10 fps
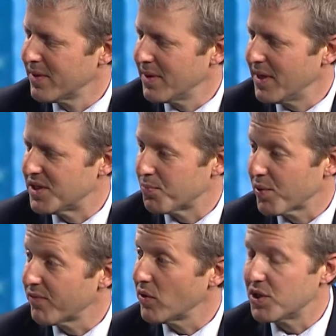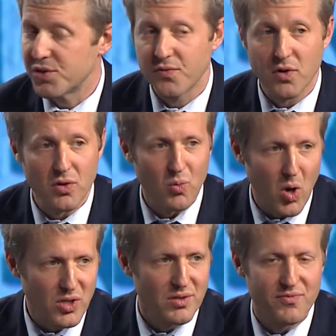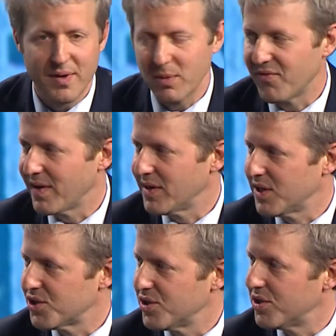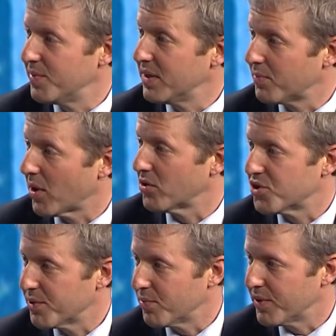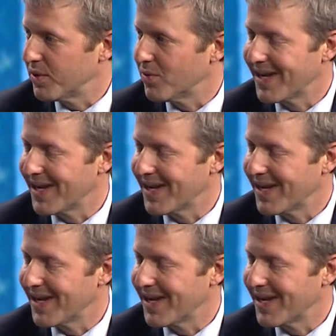It's a privilege for the Walton Family Foundation to be in partnership with you,